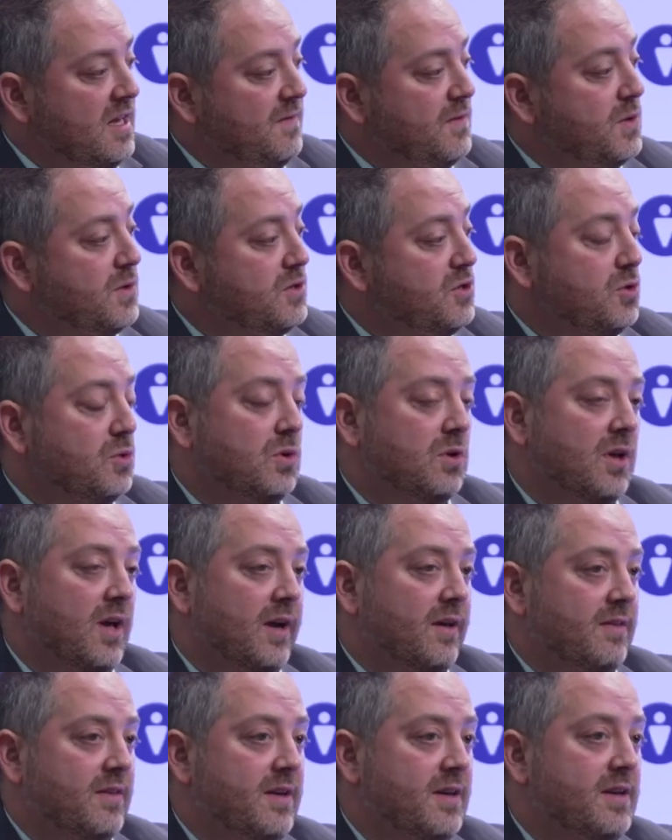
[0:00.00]
you a tool
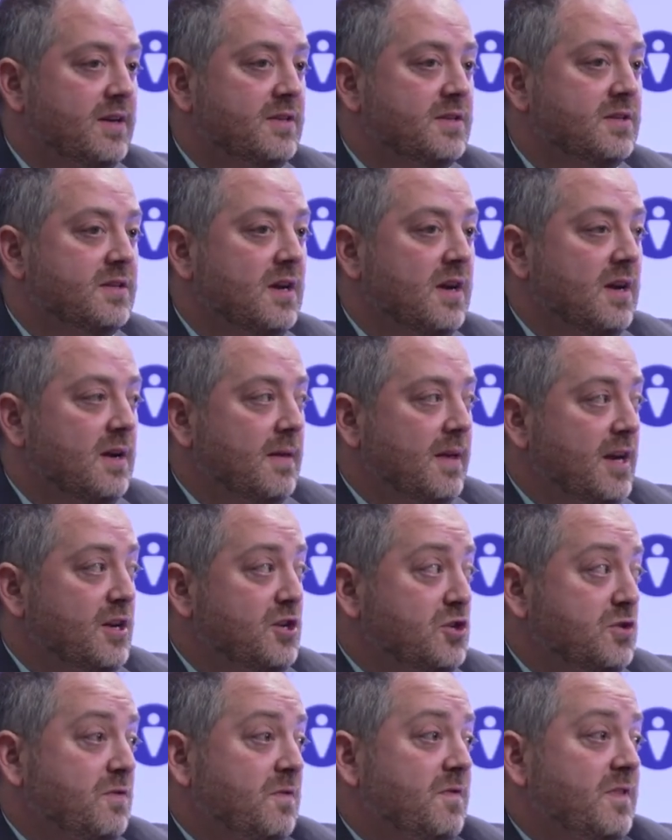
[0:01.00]
like this, it
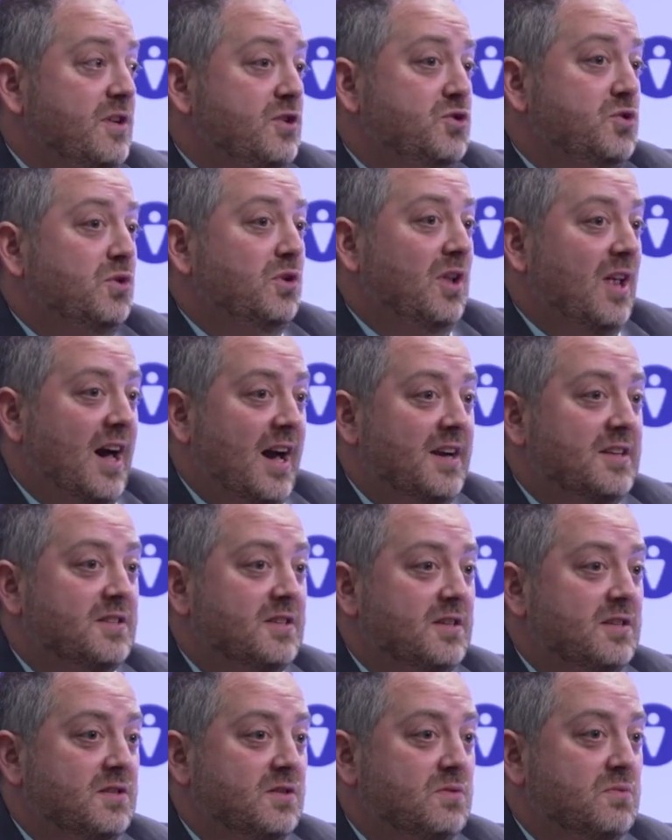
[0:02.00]
just
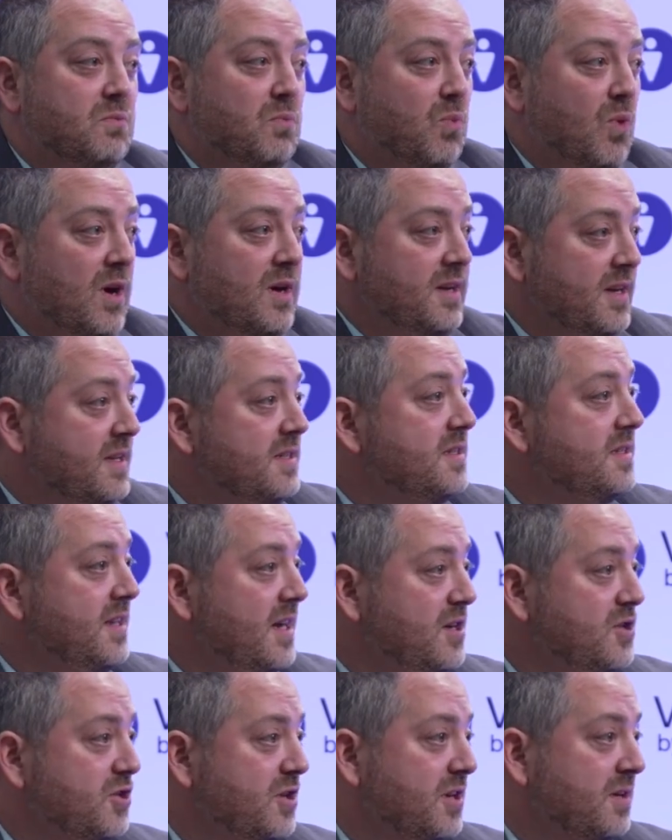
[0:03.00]
visualizes what needs
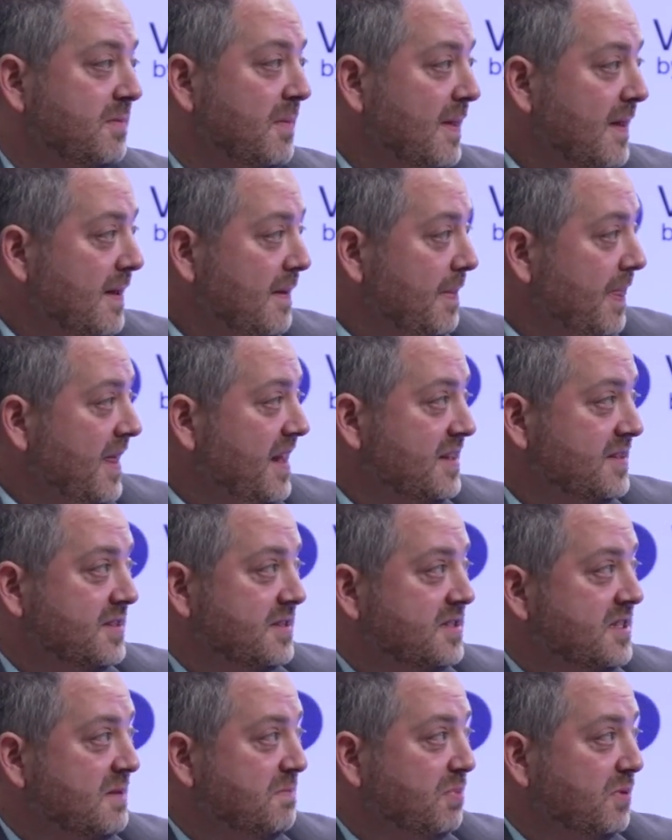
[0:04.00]
attention. And it's as
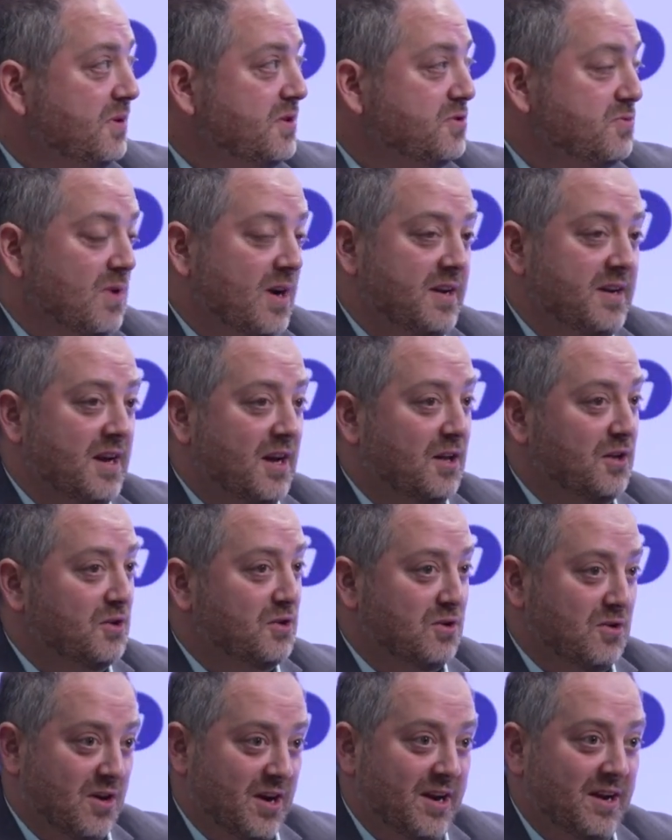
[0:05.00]
simple as red, yellow,
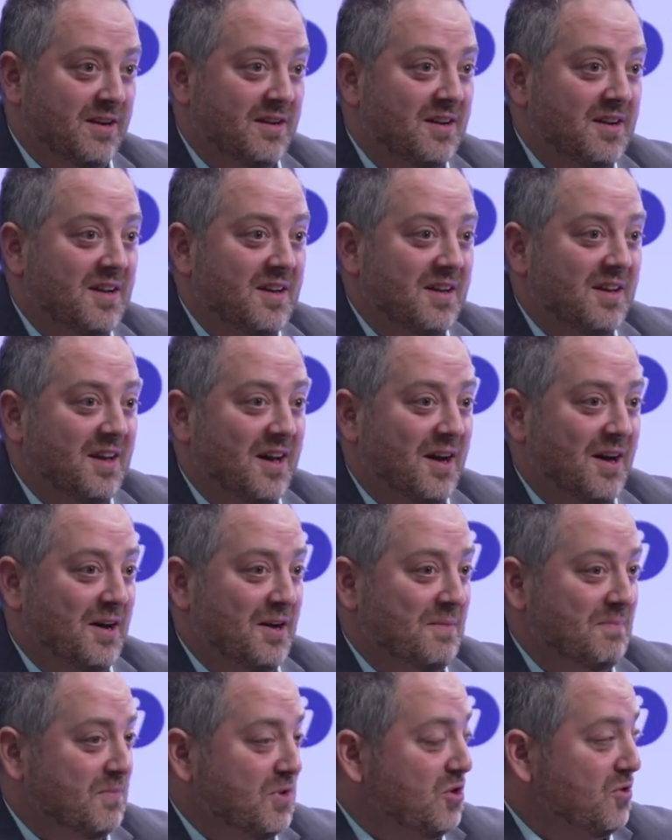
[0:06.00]
green.
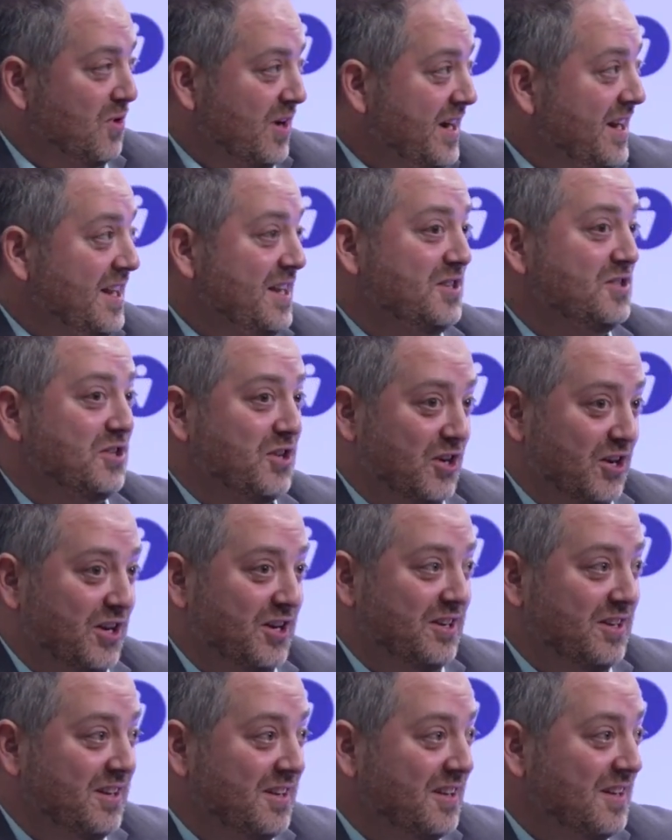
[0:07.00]
Green is
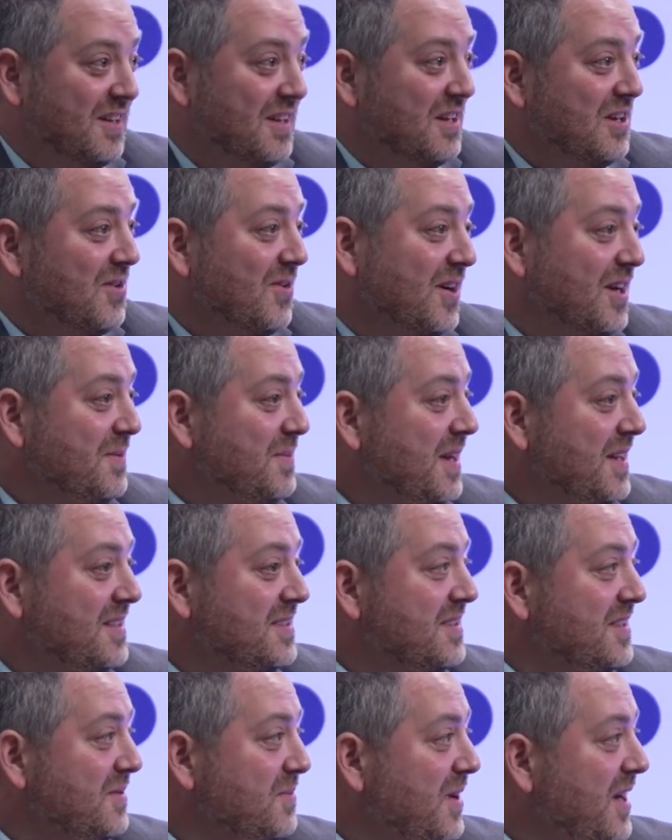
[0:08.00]
good. Green means
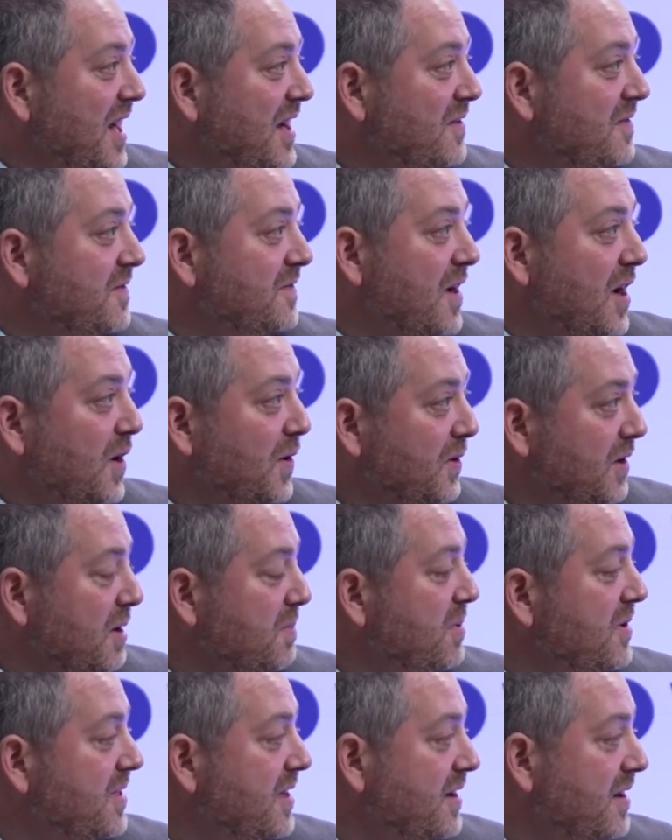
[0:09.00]
that we have followed up
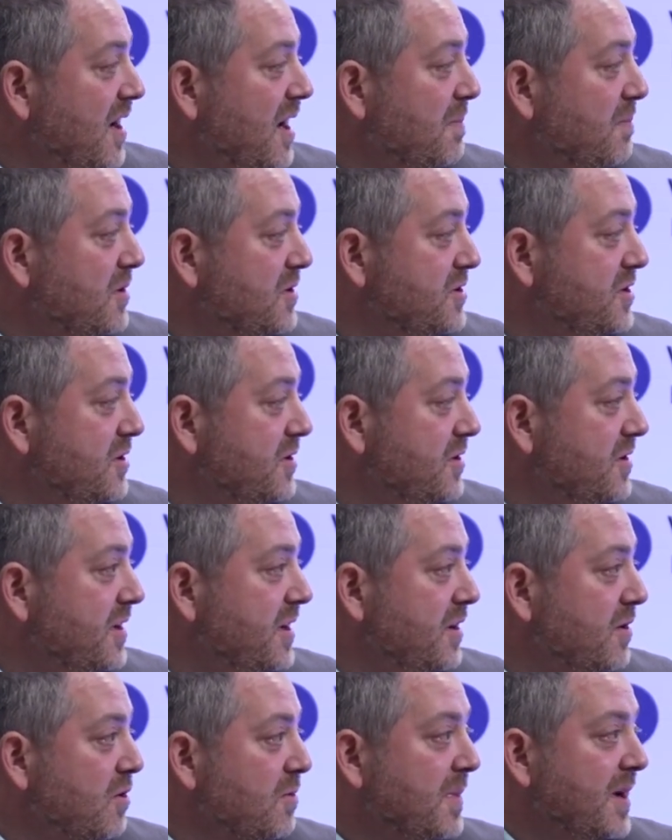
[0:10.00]
with that opportunity
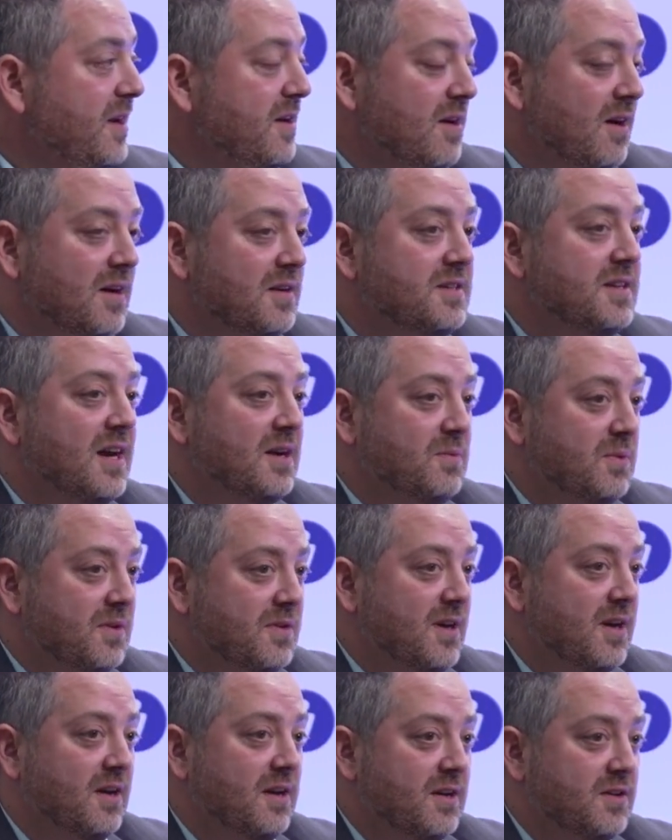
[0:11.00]
or made contact with
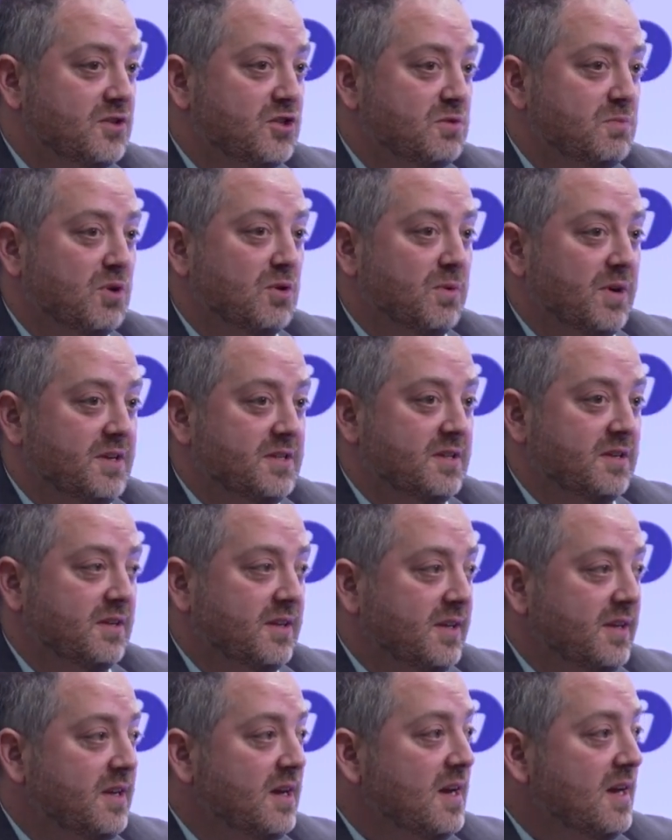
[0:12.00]
that customer
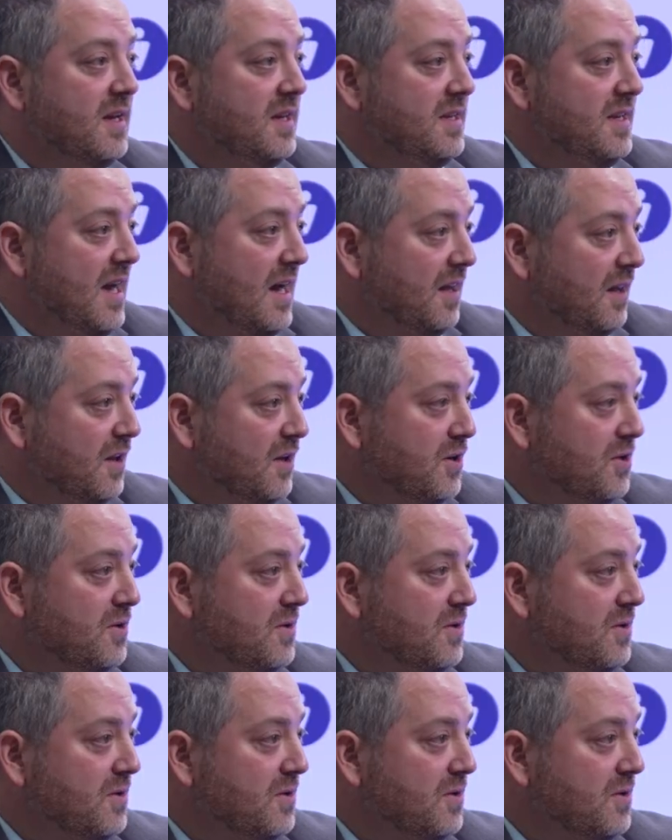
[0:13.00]
recently. Yellow